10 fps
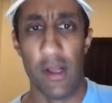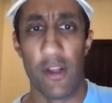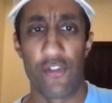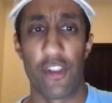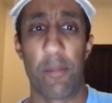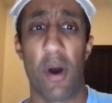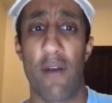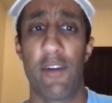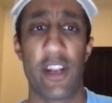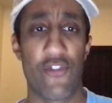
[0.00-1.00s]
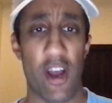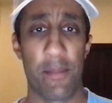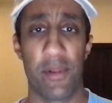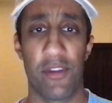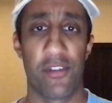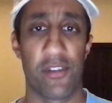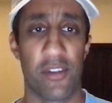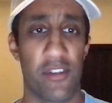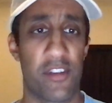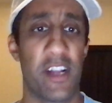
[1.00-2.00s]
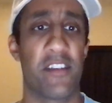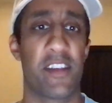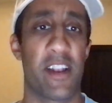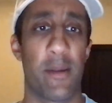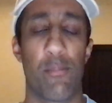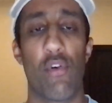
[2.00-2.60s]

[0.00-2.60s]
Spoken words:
So the poverty trap states that